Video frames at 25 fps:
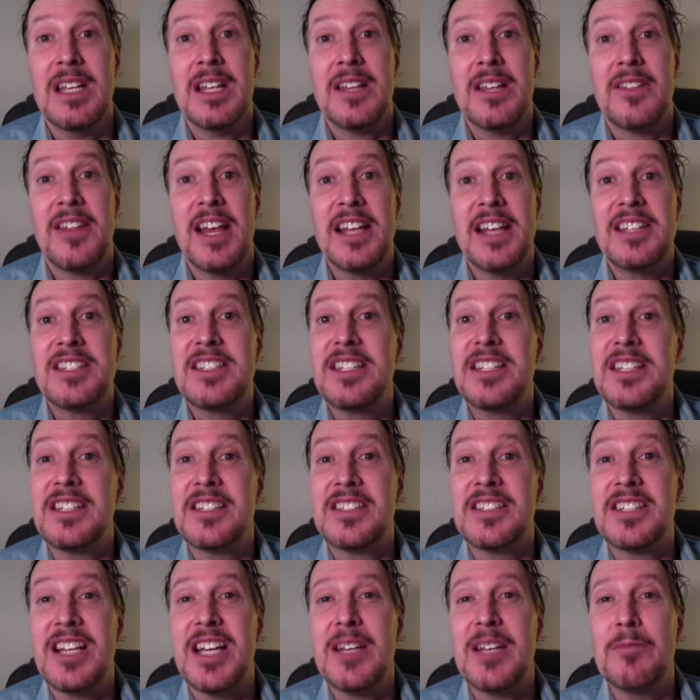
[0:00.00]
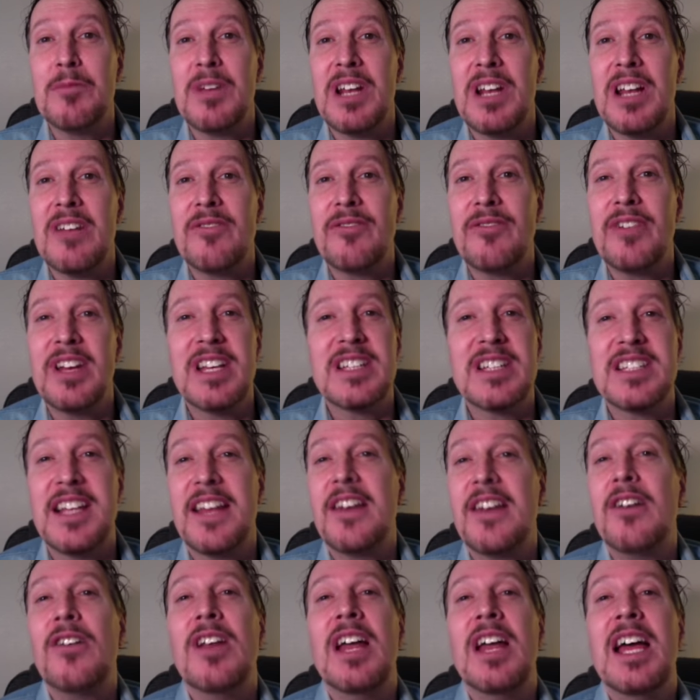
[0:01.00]
that's the excitement I face. I
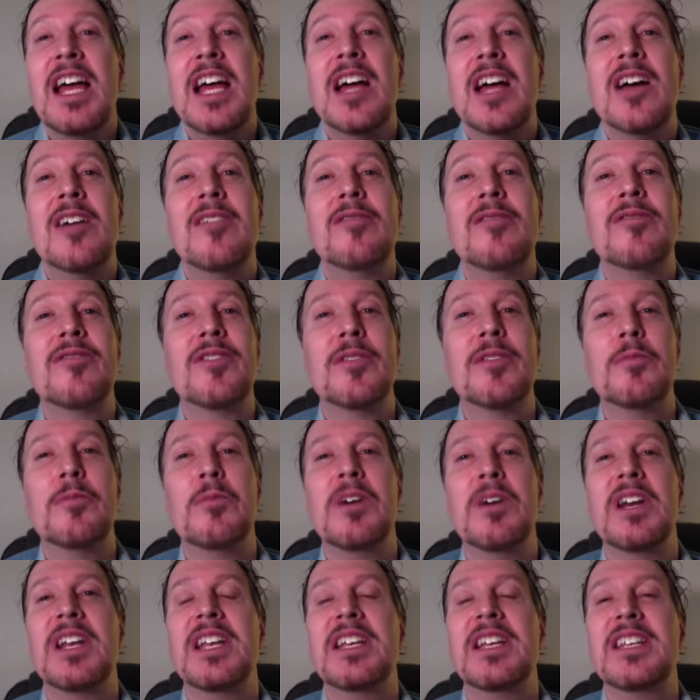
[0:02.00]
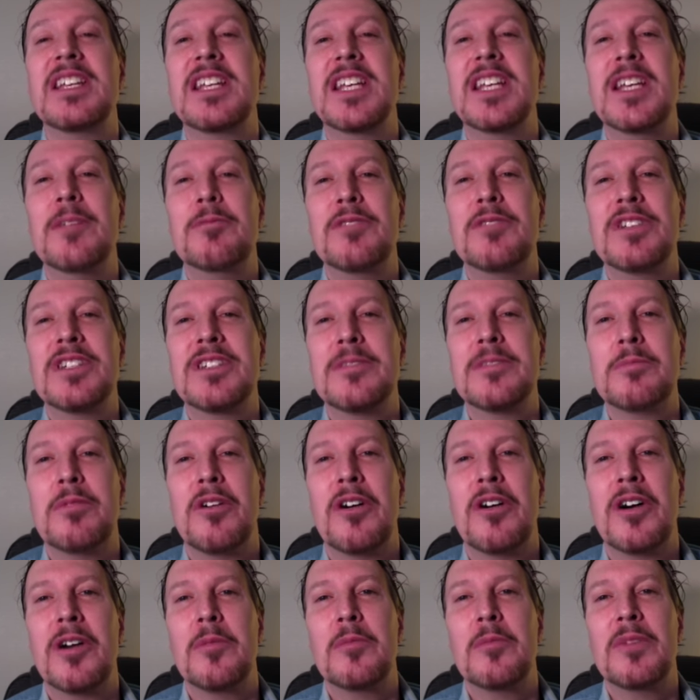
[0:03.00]
don't have the money to keep this
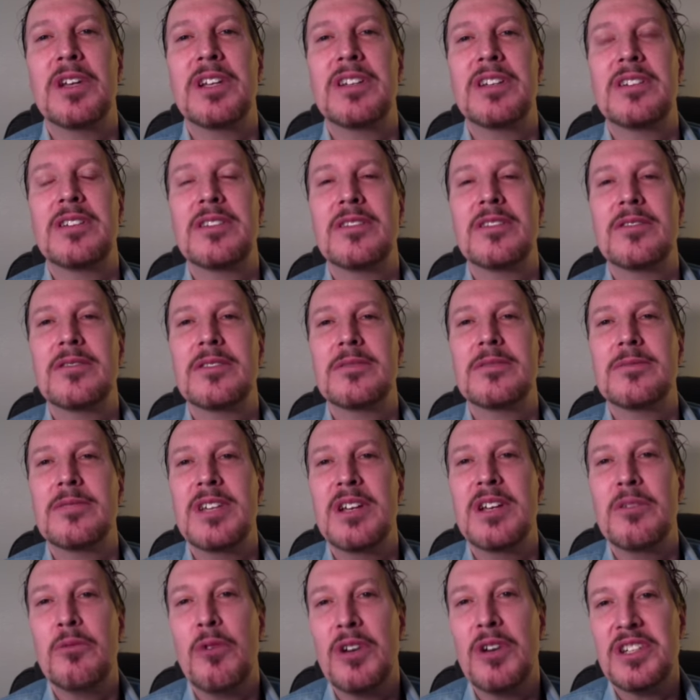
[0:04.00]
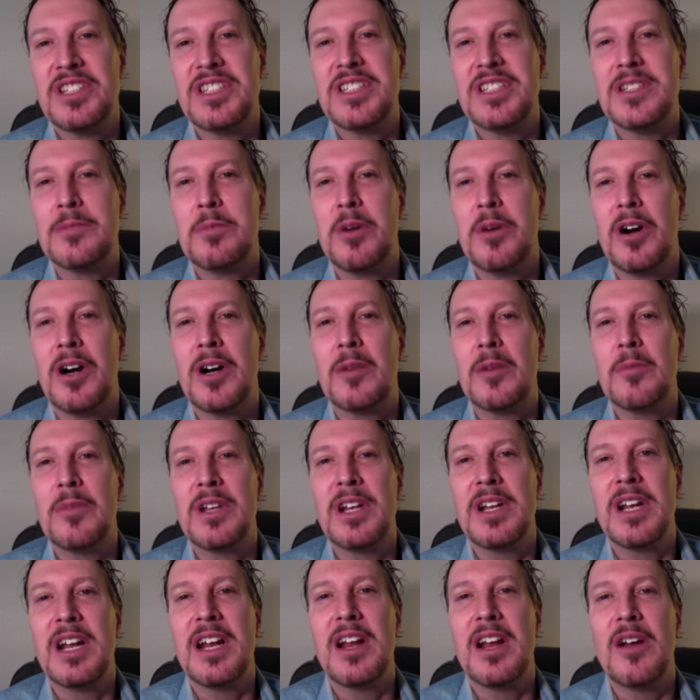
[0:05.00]
apartment. It was an
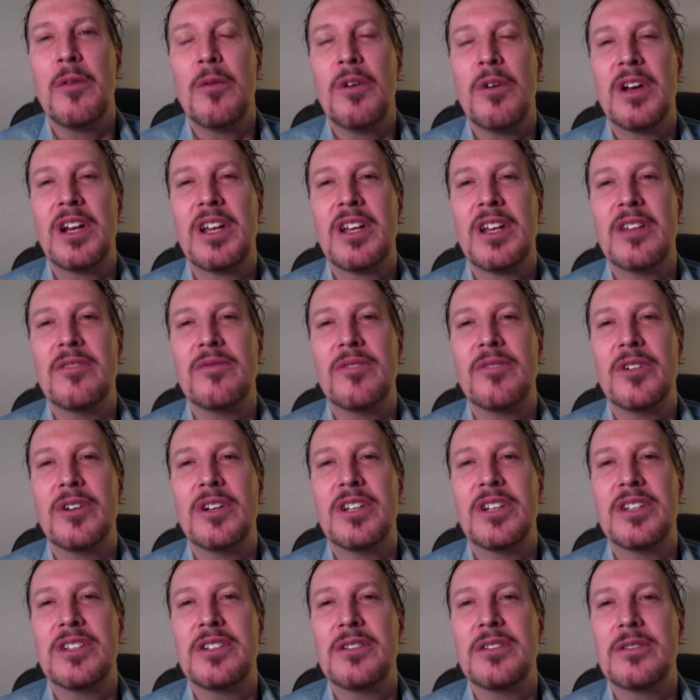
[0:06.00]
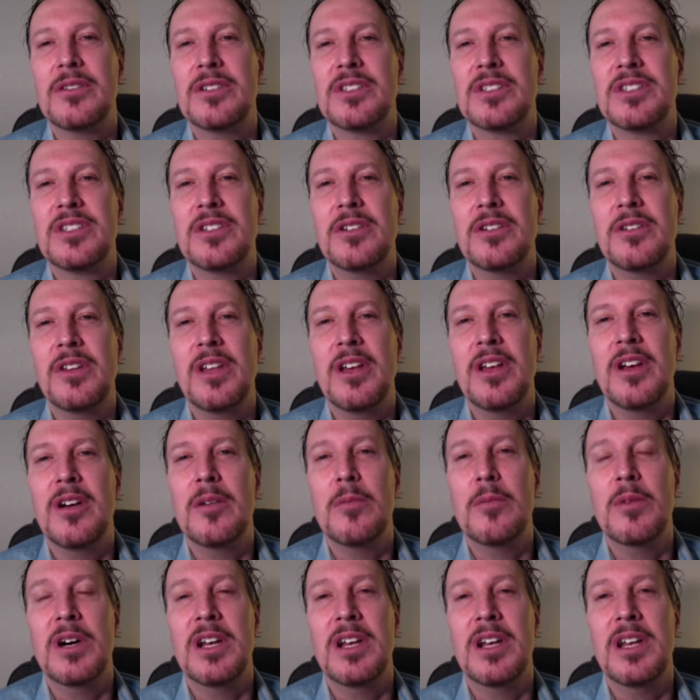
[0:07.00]
apartment, and I want to convert it to a studio,
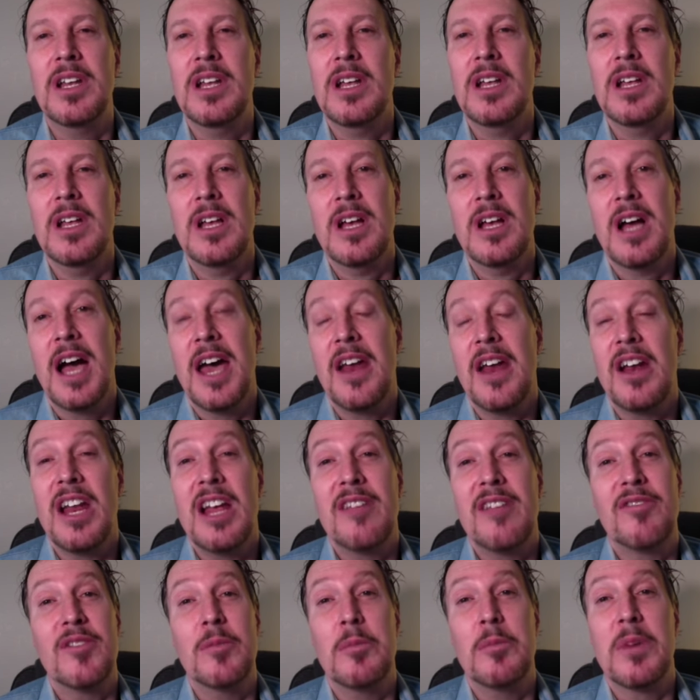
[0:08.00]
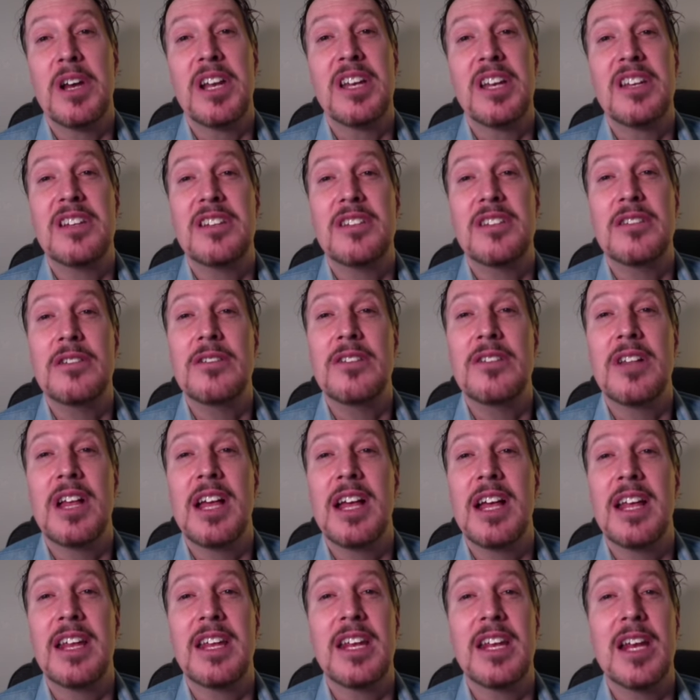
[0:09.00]
but I don't have the money to do
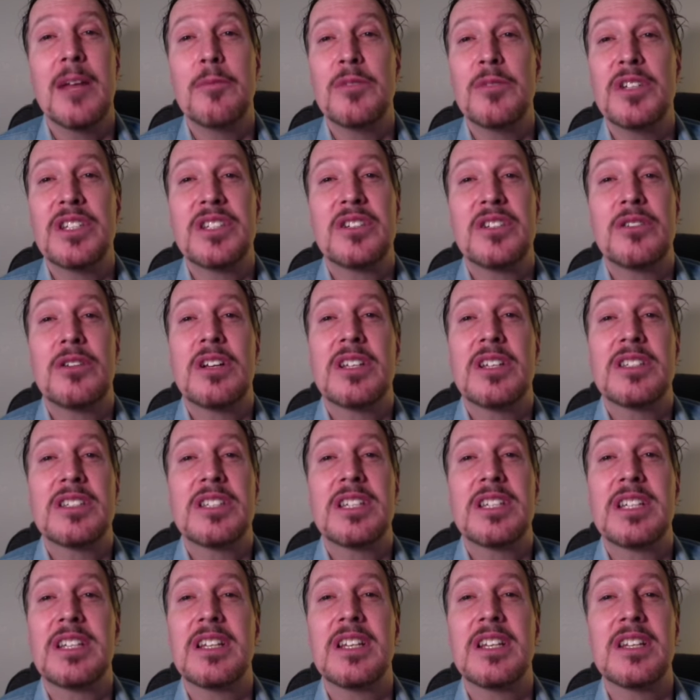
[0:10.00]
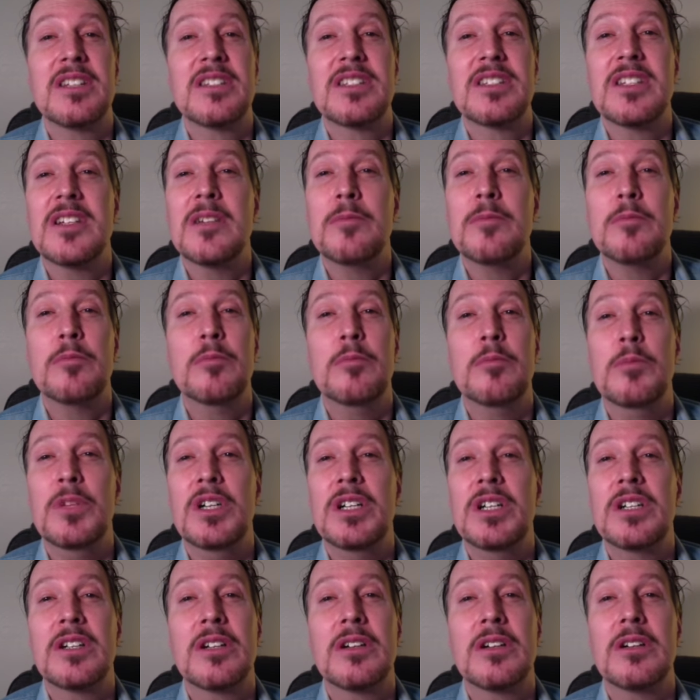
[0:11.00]
that. And I'm just trusting that some
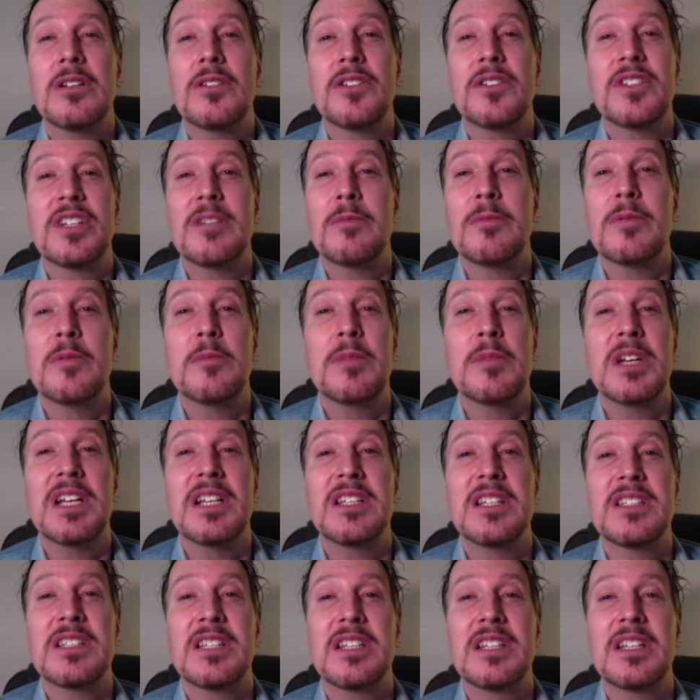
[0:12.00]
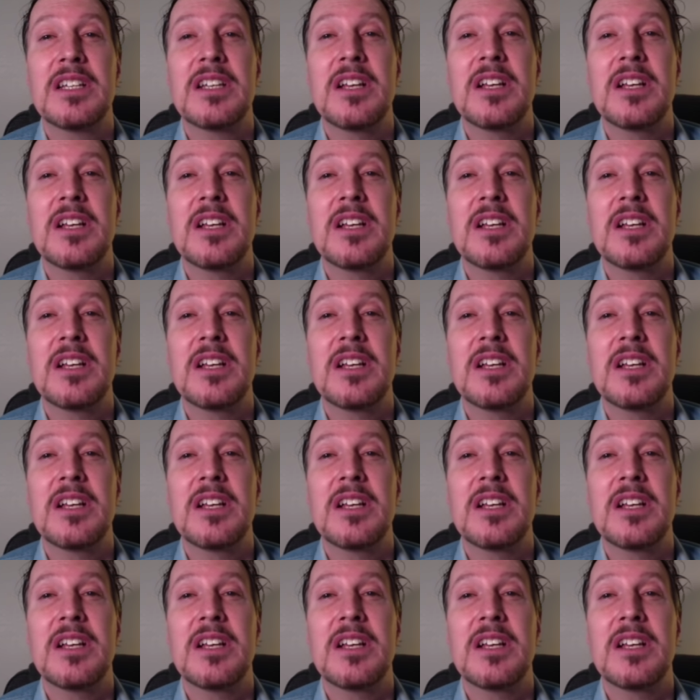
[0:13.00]
miracle, some amazing